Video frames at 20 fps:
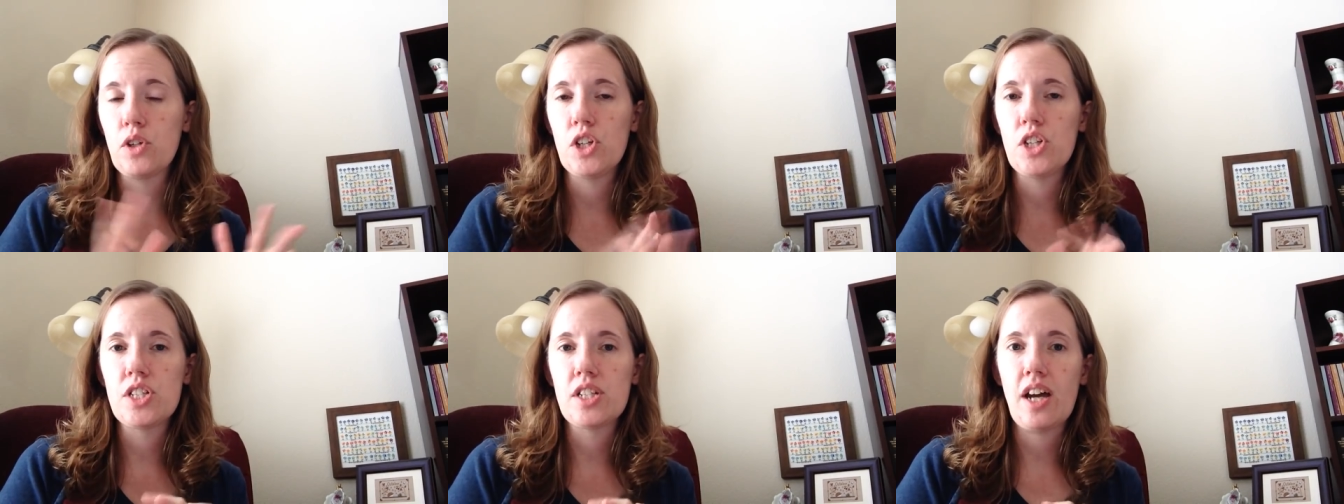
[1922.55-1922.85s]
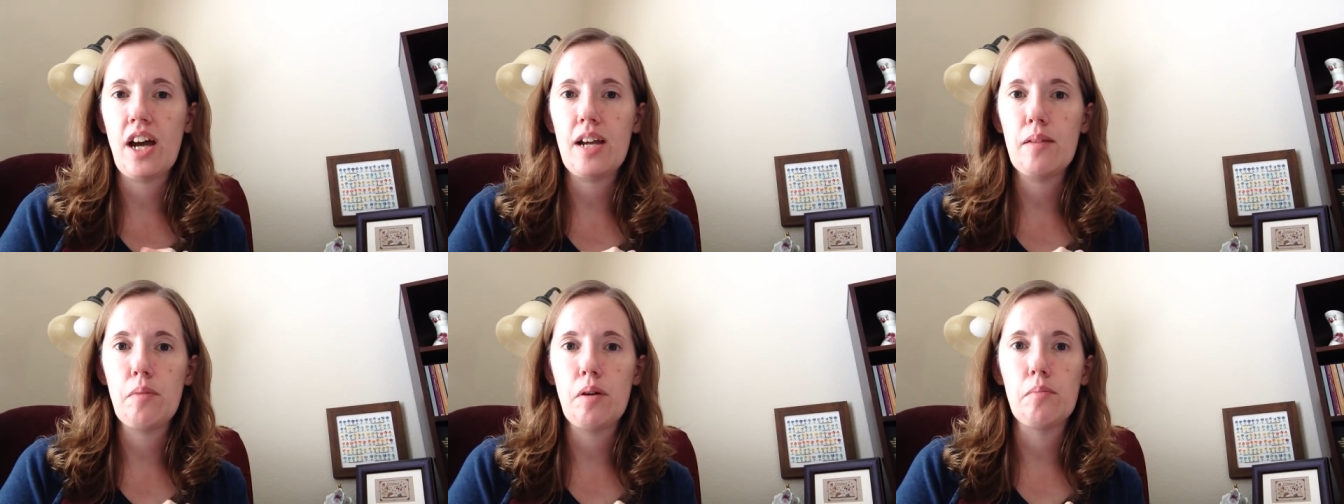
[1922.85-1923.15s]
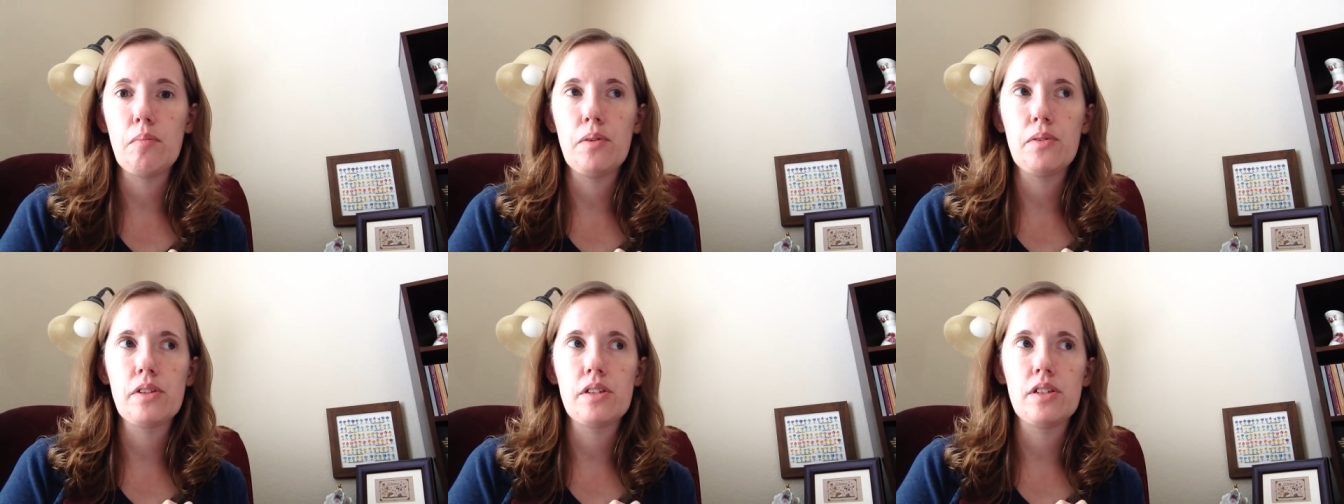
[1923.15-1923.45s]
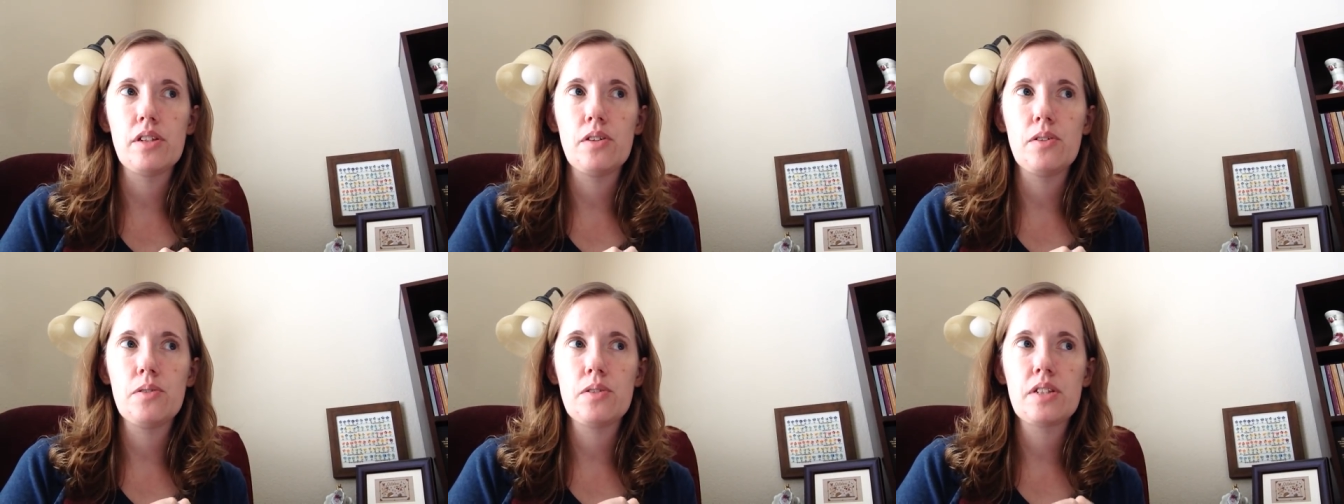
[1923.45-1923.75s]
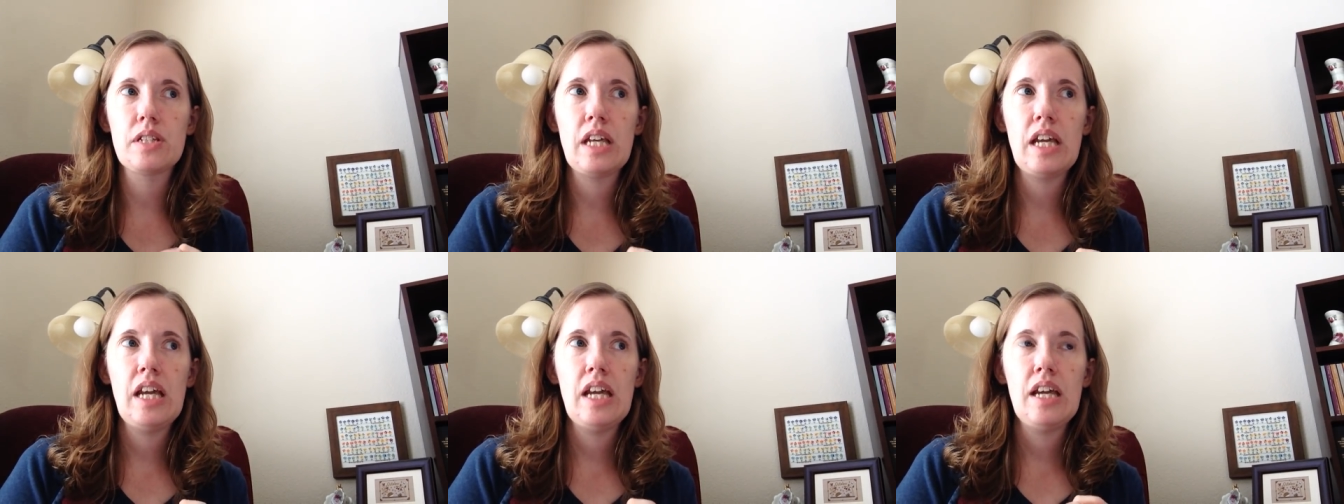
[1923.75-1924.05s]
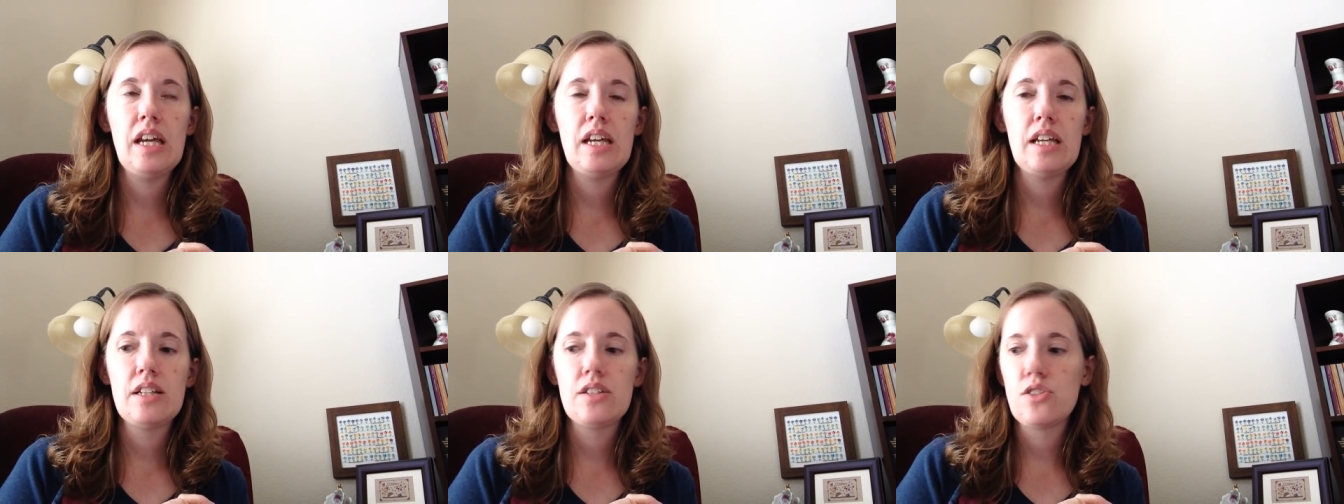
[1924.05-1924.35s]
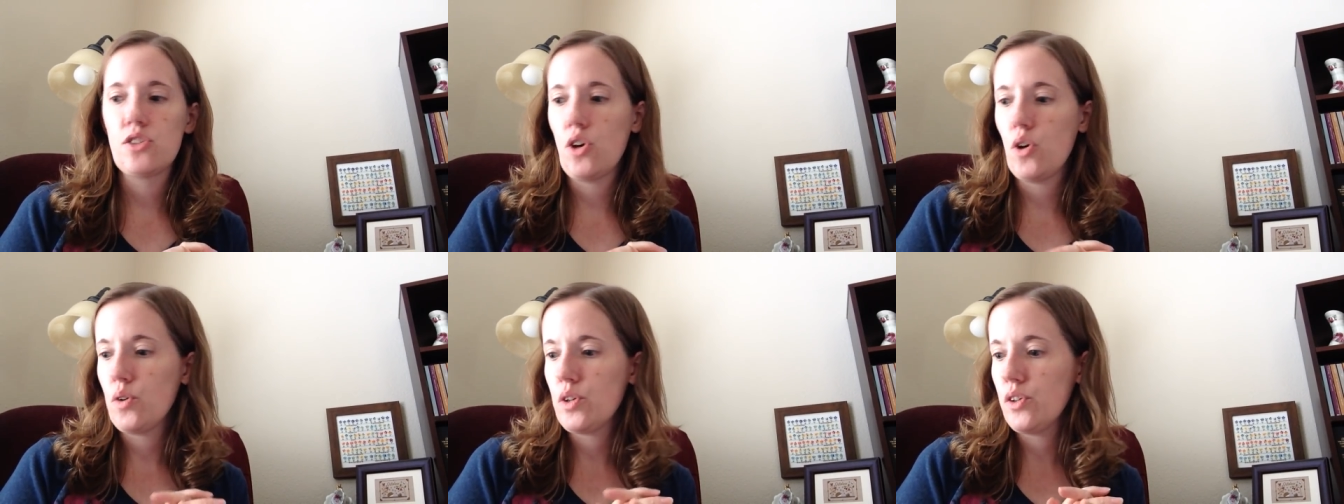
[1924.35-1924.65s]
good time on both of those.
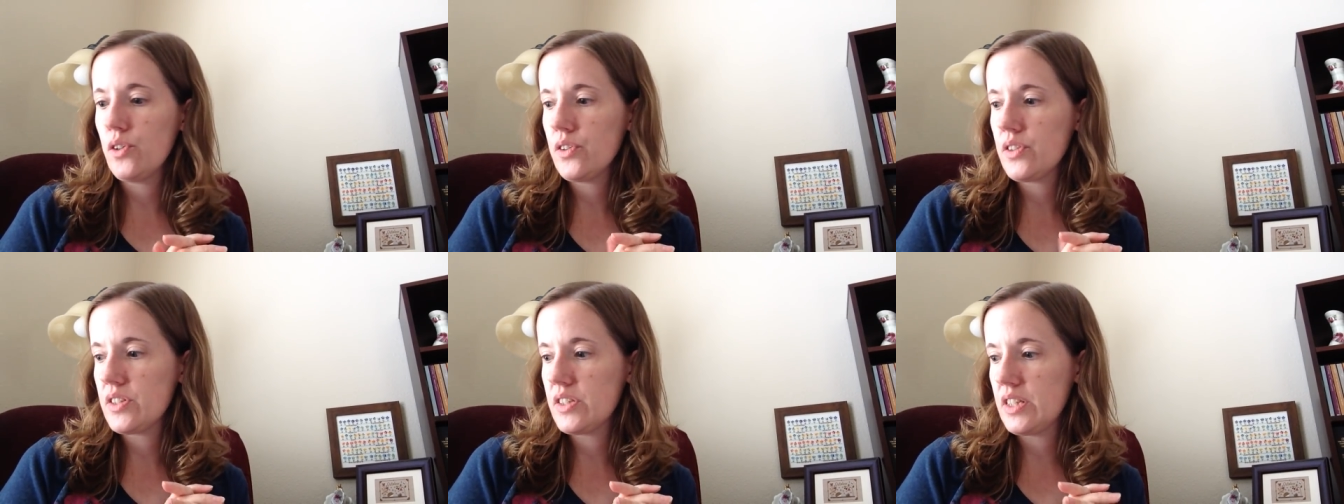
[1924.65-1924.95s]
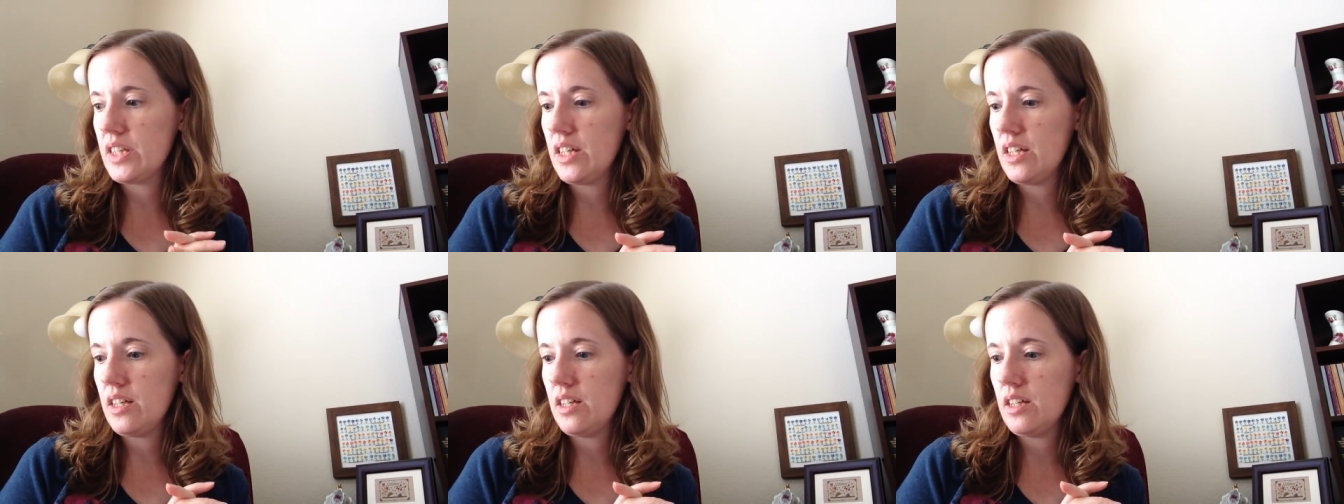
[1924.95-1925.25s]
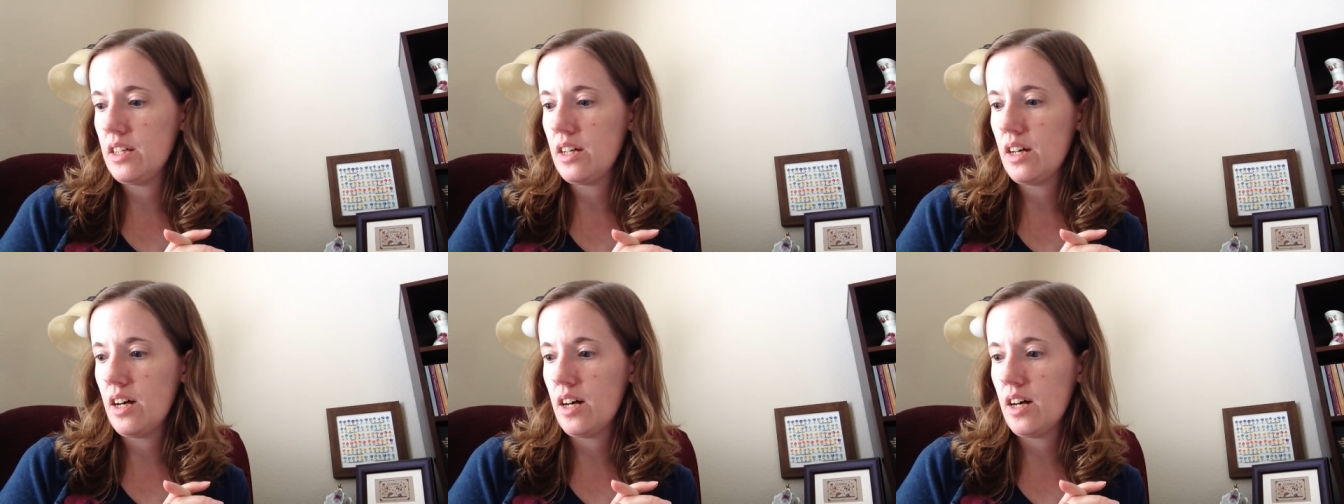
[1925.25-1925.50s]
So you'll see